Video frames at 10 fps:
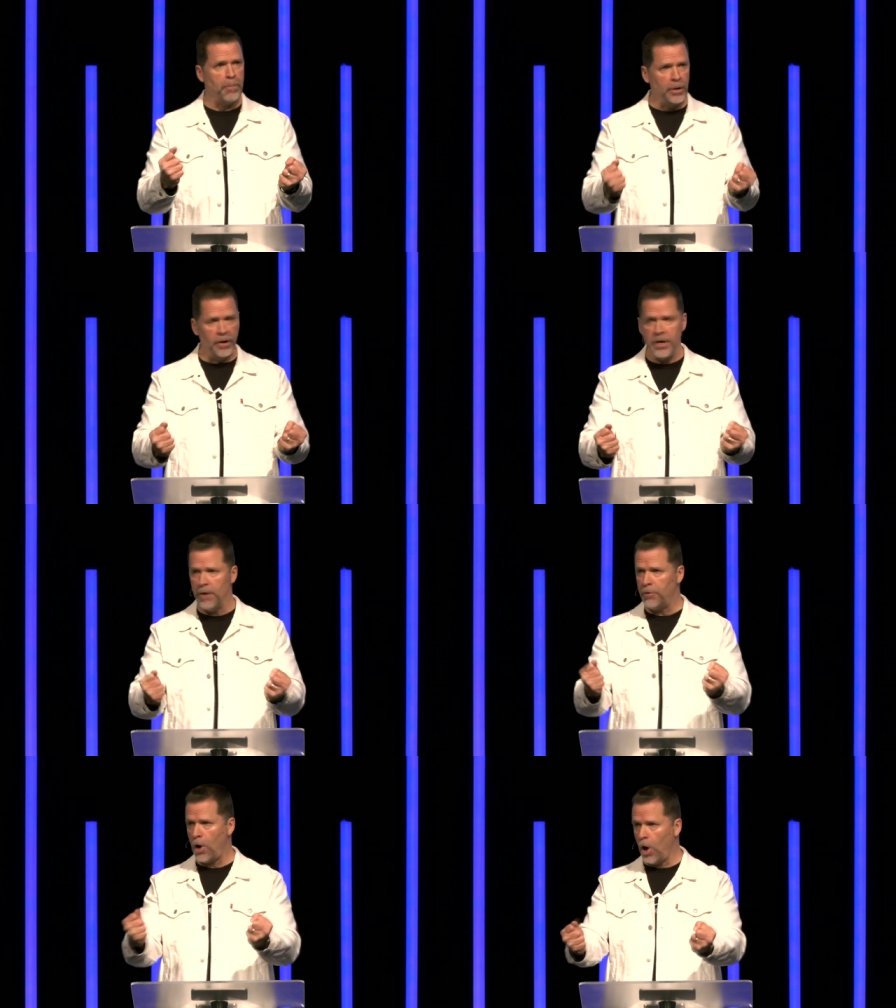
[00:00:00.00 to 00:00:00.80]
ability
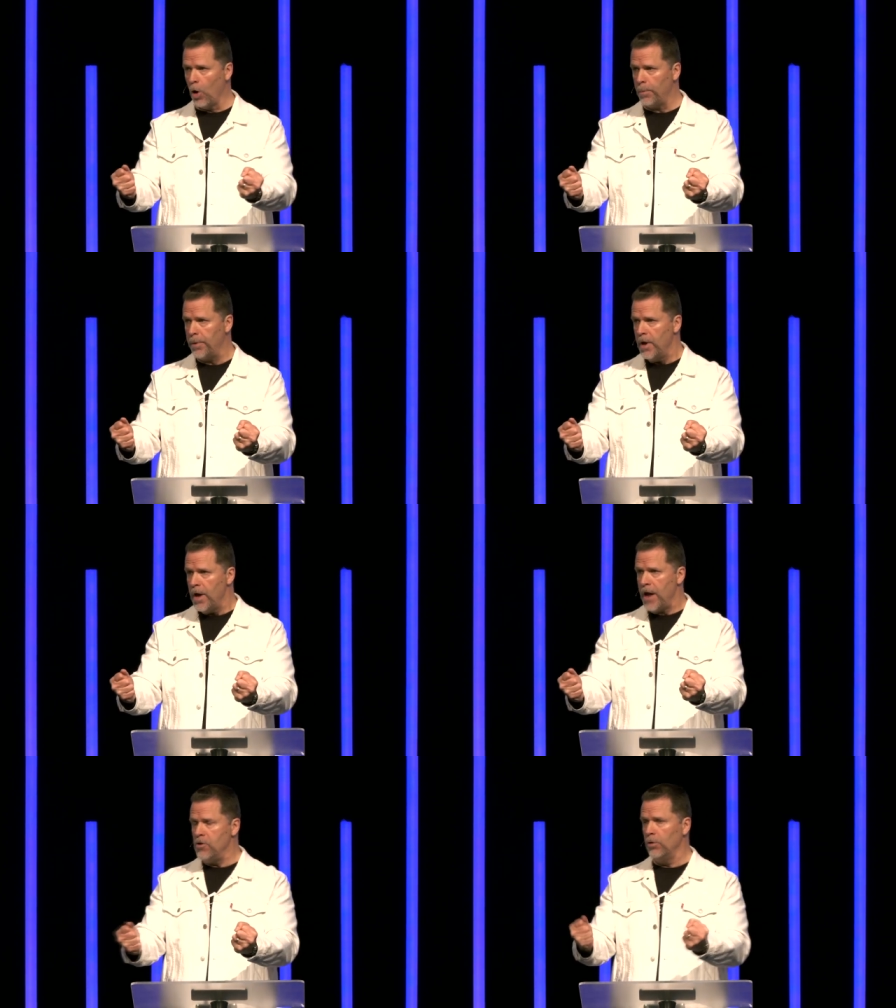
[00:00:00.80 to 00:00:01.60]
of hope,
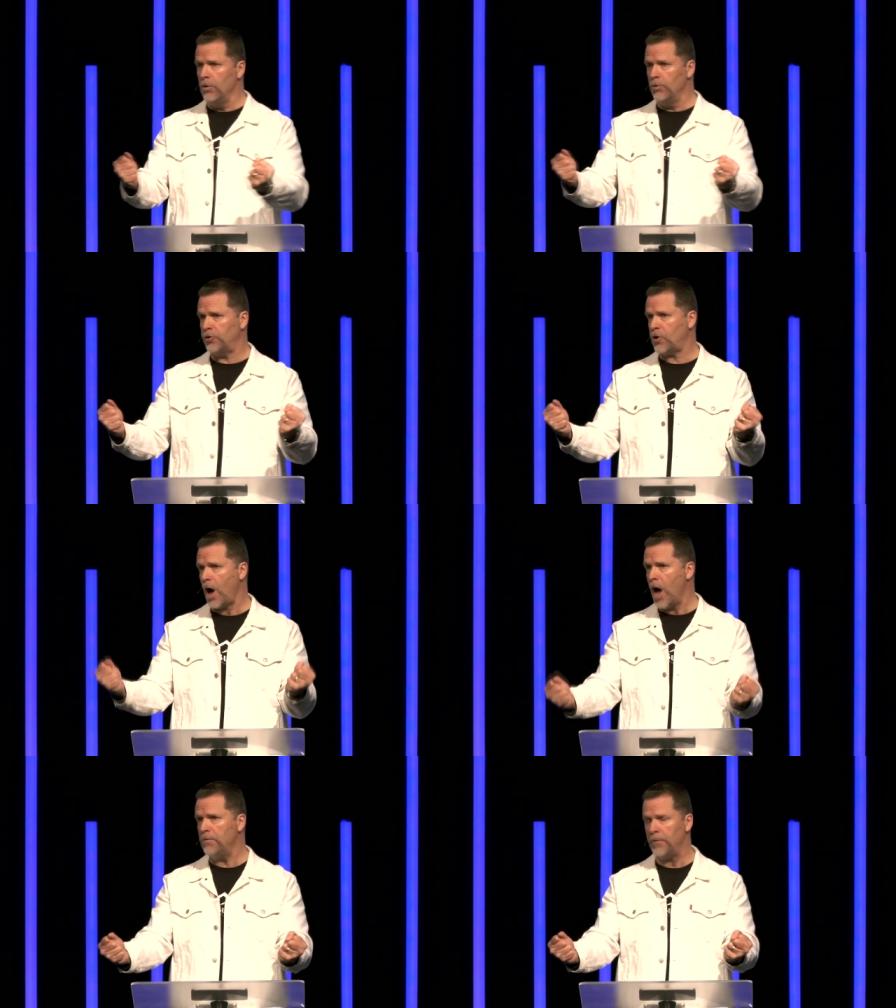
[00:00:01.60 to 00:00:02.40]
and you lose
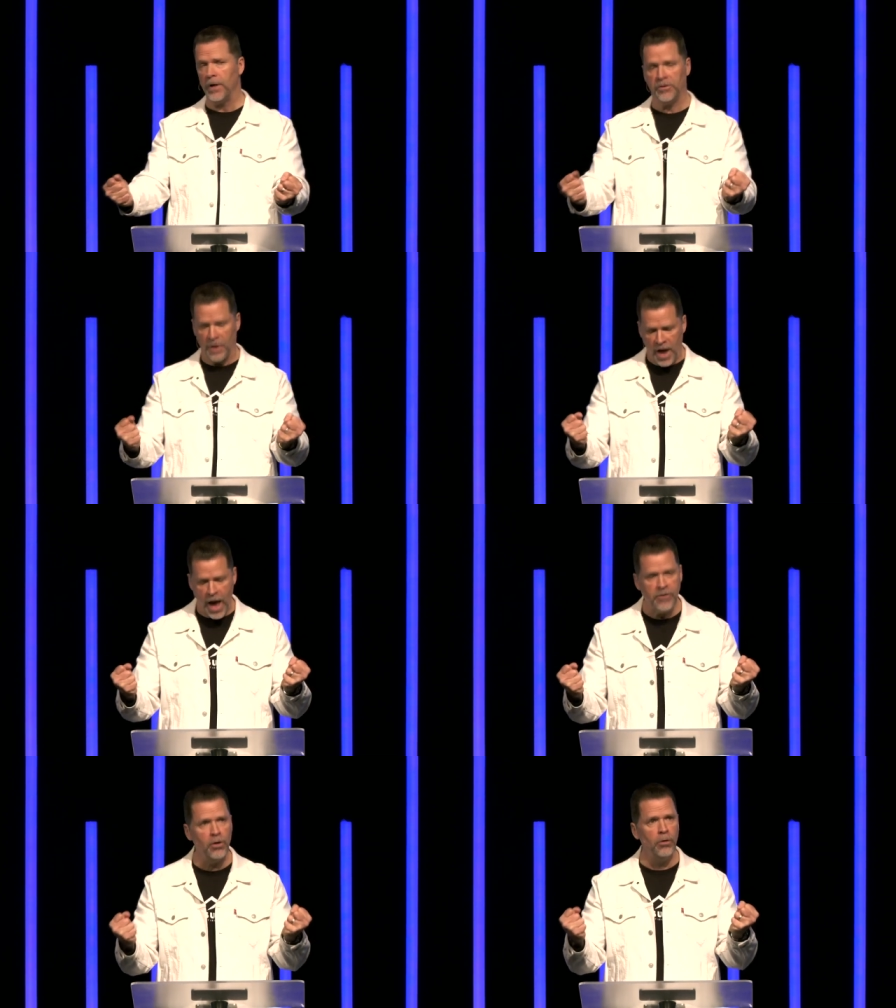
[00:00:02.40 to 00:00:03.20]
confidence,
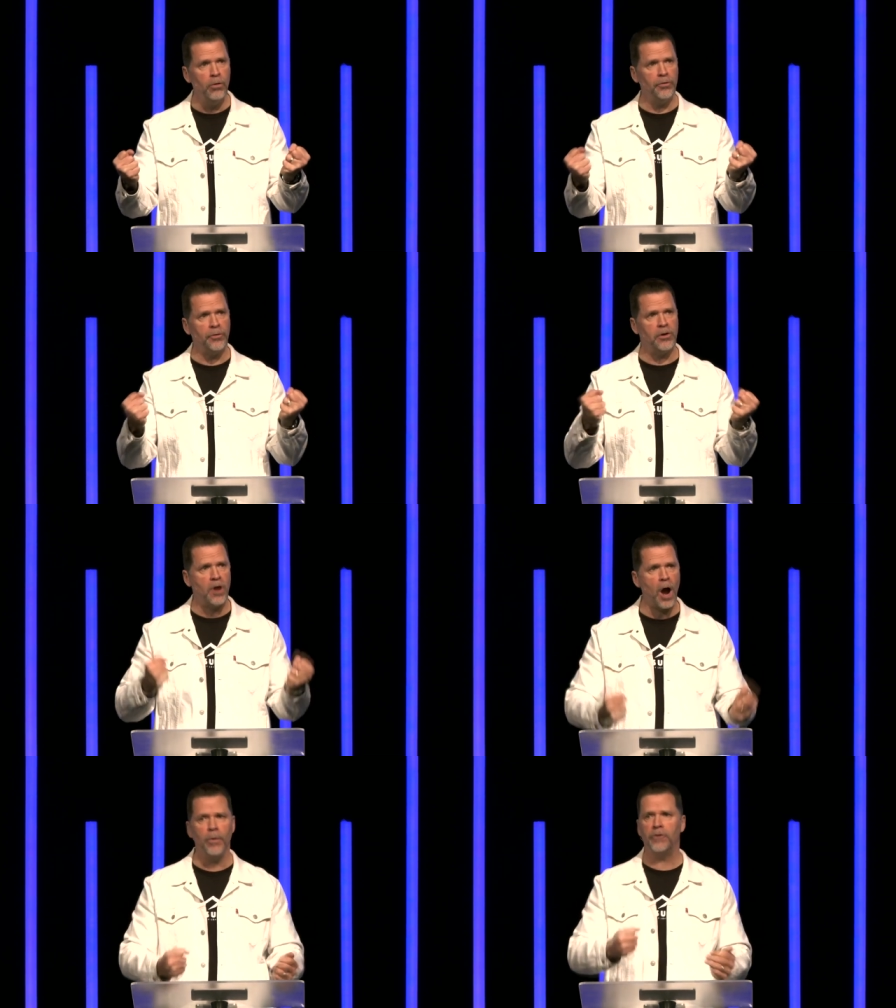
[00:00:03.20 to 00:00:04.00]
and you lose the
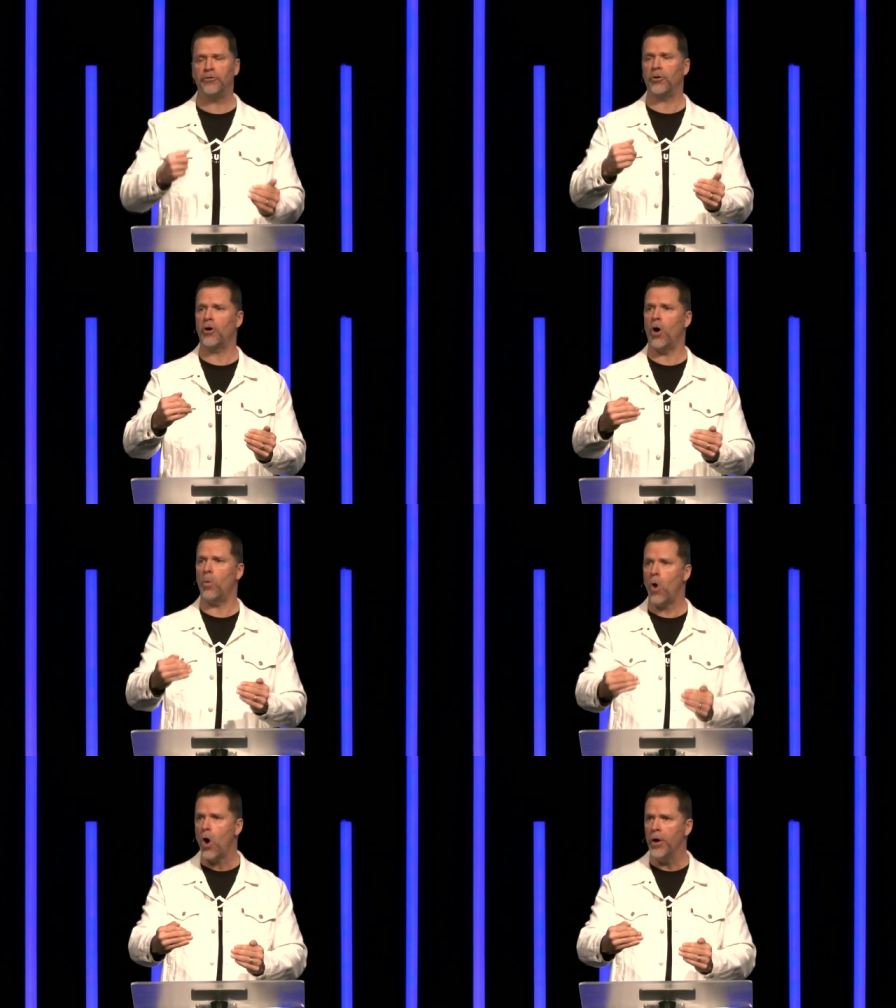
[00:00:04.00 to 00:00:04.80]
courage to
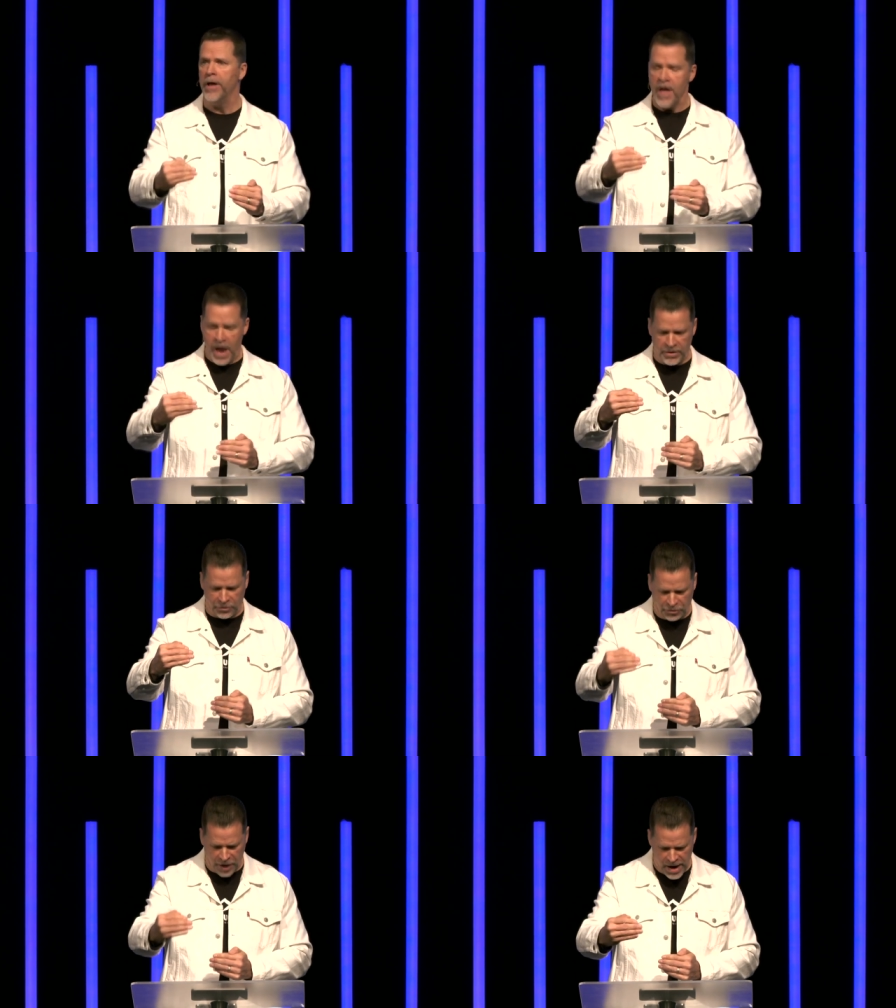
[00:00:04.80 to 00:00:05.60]
go on and to
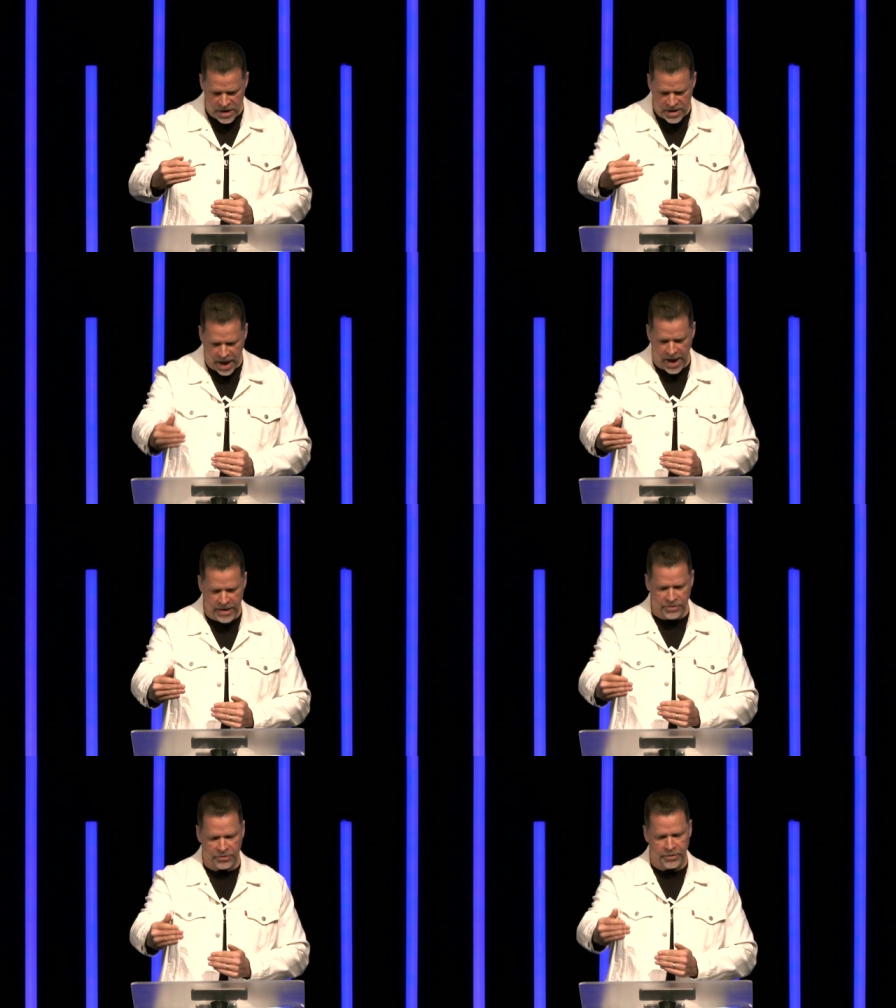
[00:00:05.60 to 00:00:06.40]
stay
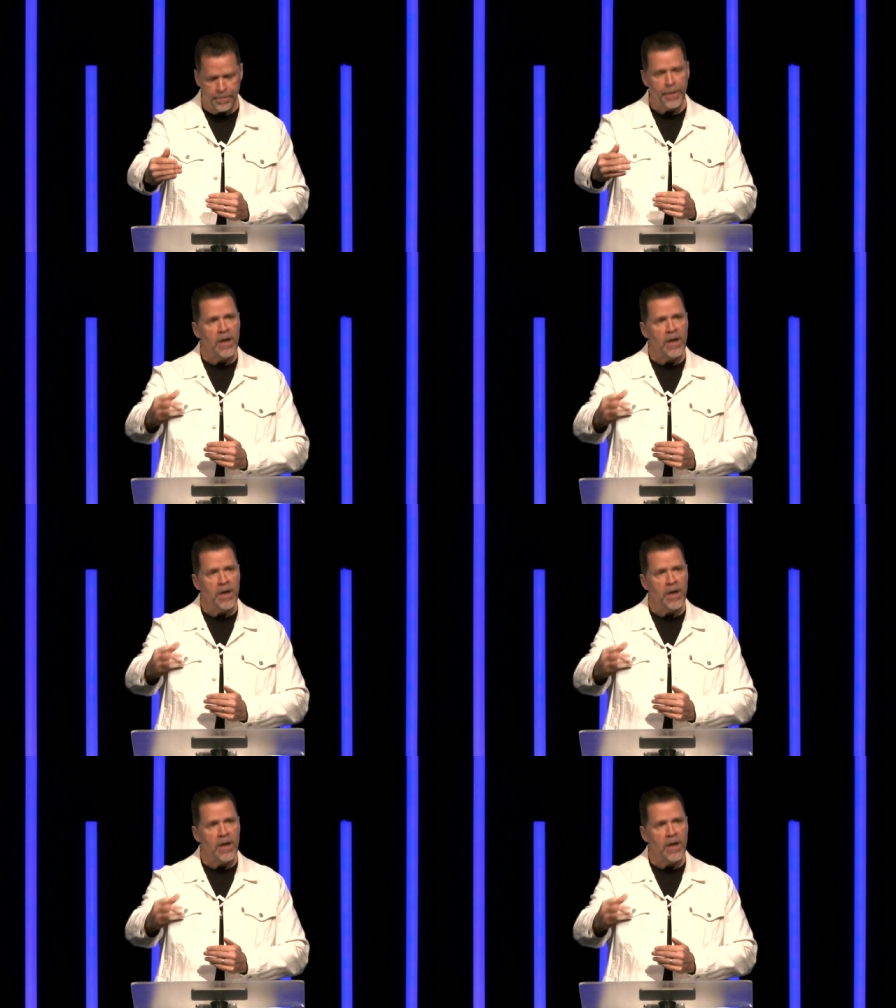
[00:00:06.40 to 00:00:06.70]
engaged.